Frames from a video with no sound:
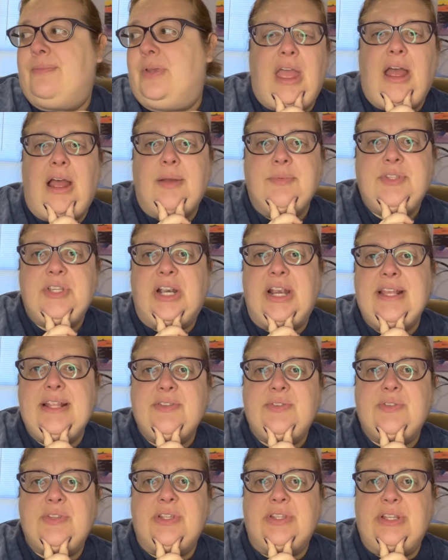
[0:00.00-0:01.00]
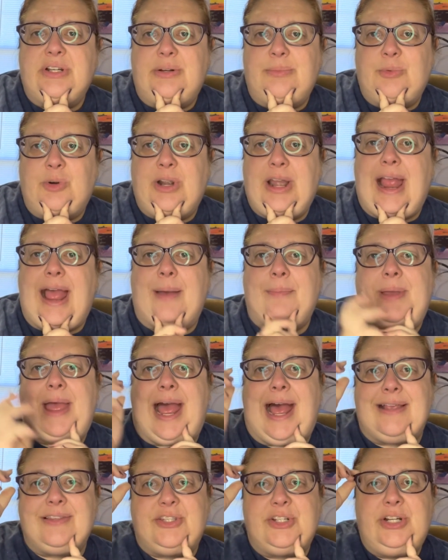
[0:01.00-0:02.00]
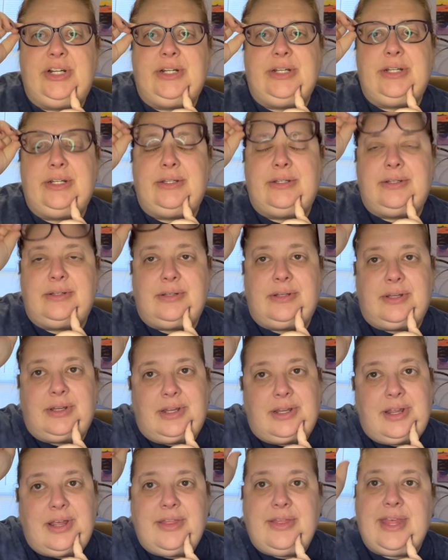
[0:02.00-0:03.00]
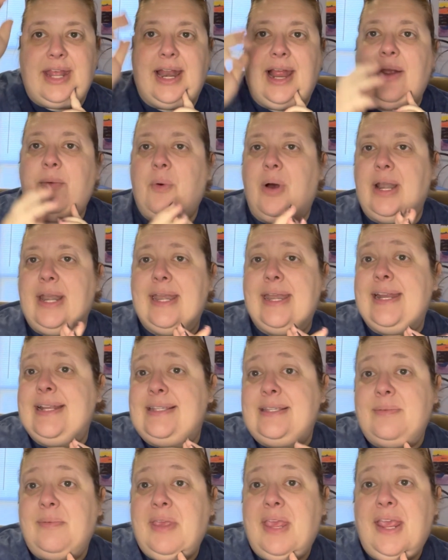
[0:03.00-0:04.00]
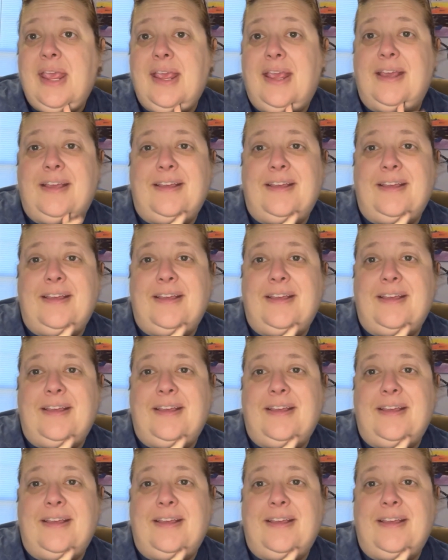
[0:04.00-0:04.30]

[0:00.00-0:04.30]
I'm sorry this is a little more haphazard than I wanted it to be.